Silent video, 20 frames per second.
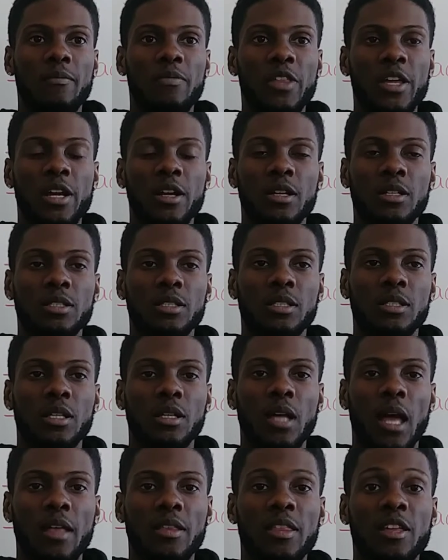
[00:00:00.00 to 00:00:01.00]
there's
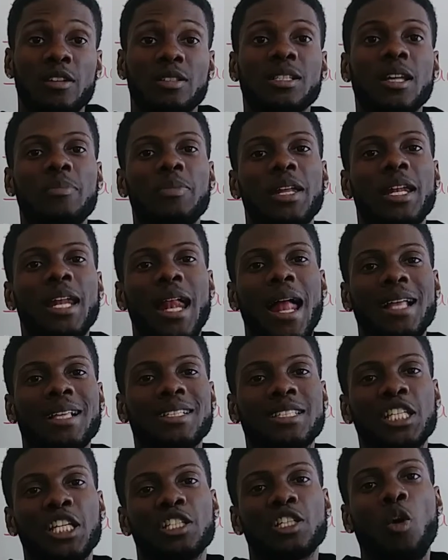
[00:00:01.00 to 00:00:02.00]
something that I
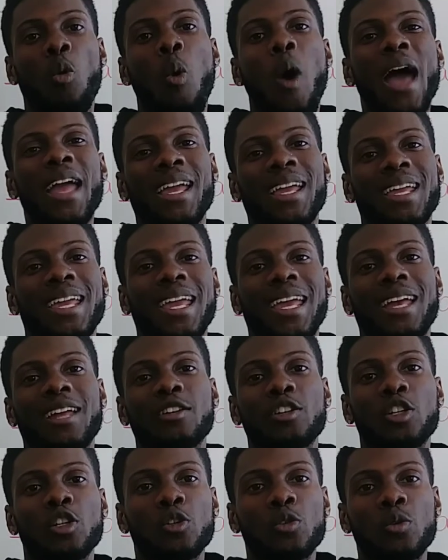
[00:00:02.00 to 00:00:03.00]
just quite
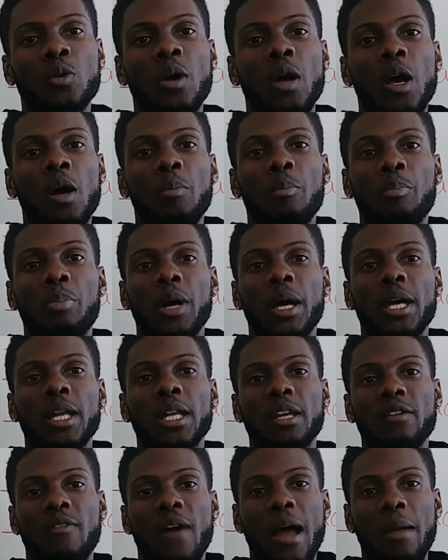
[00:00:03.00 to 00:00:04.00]
can't do, but
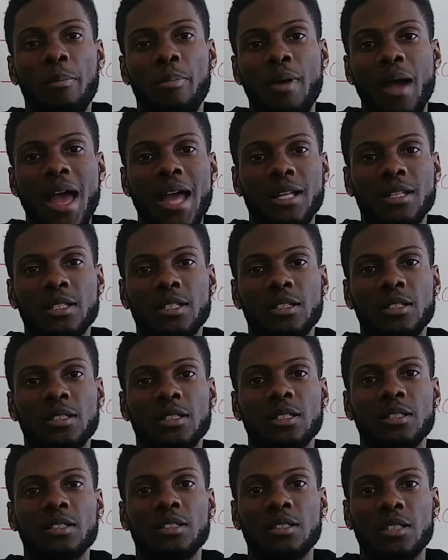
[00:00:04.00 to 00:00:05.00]
if I
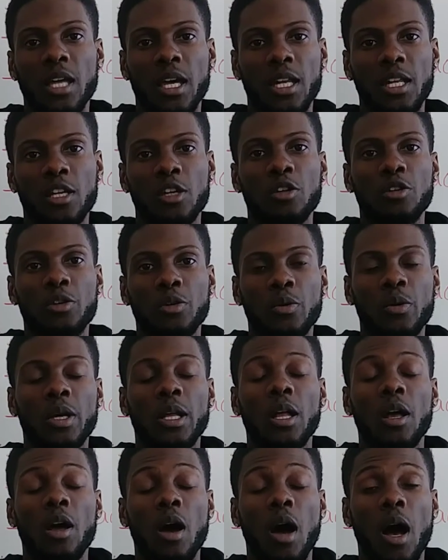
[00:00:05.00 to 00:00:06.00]
practice and study or do
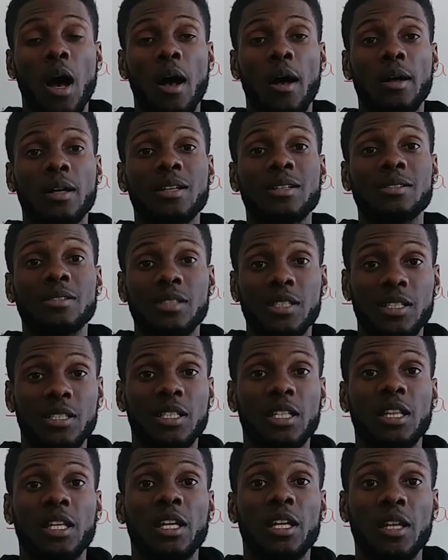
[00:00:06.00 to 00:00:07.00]
it
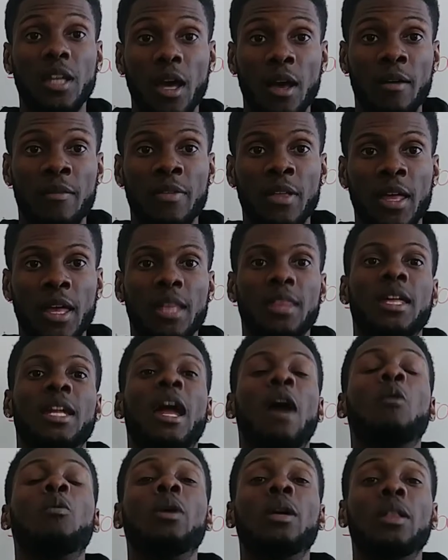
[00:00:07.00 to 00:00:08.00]
consistently enough, that
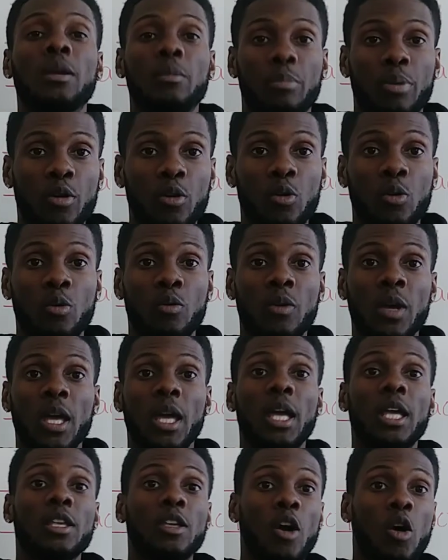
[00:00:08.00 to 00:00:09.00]
I will improve.
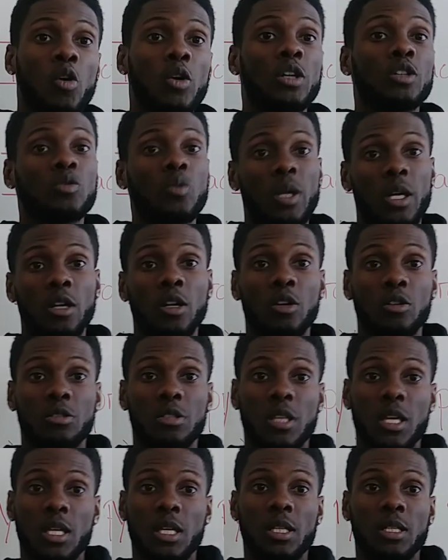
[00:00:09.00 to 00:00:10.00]
And yoga is one of those
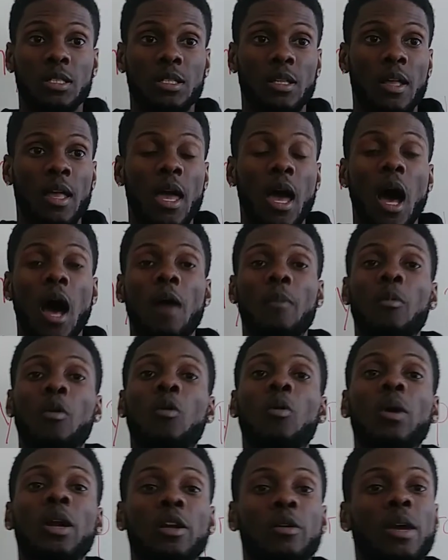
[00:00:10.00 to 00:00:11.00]
things.
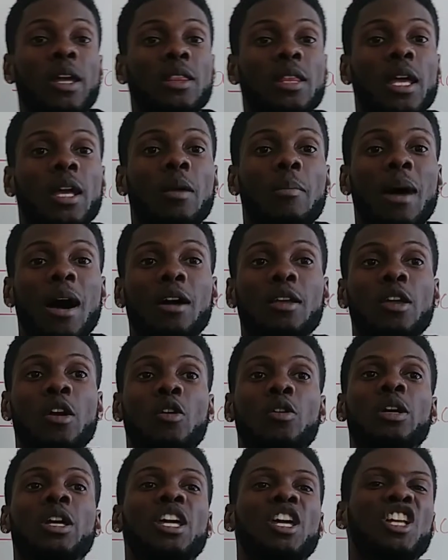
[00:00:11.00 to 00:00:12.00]
One great thing about
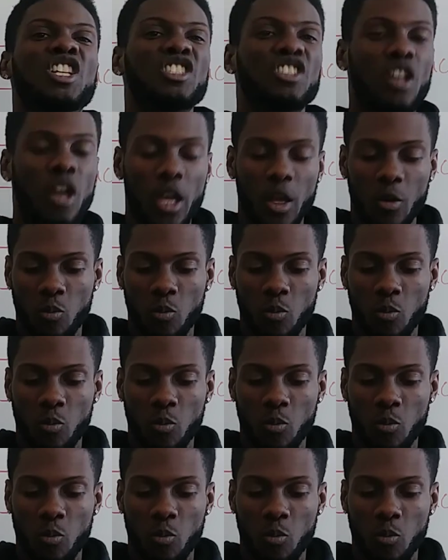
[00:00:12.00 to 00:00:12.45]
yoga is